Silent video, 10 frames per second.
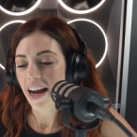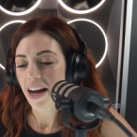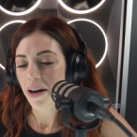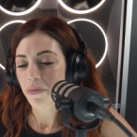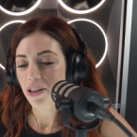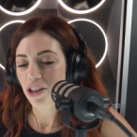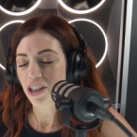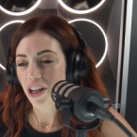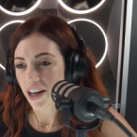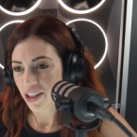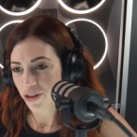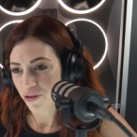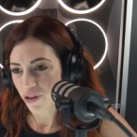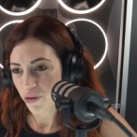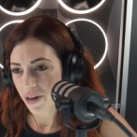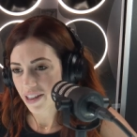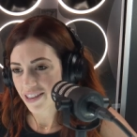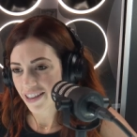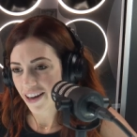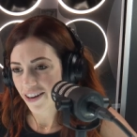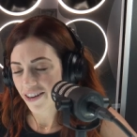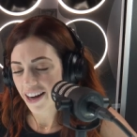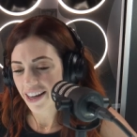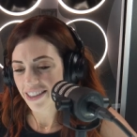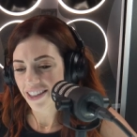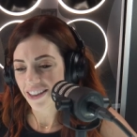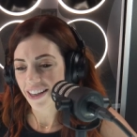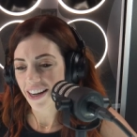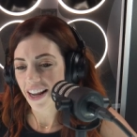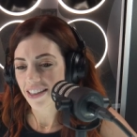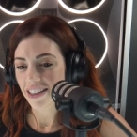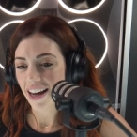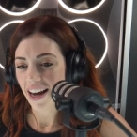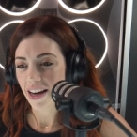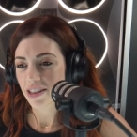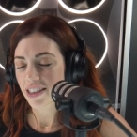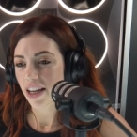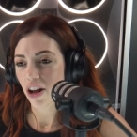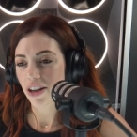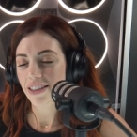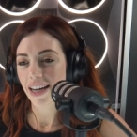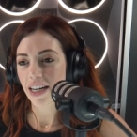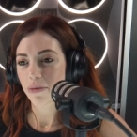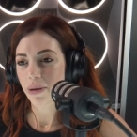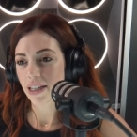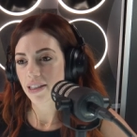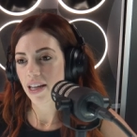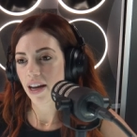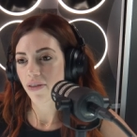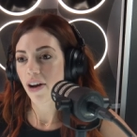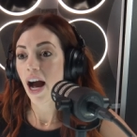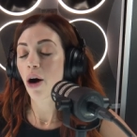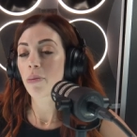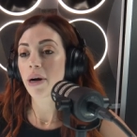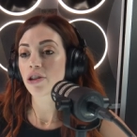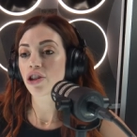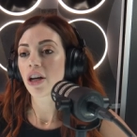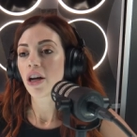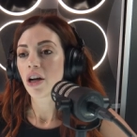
um, was just talking to you a few minutes ago, uh, Charlene, and I just get all excited because of how much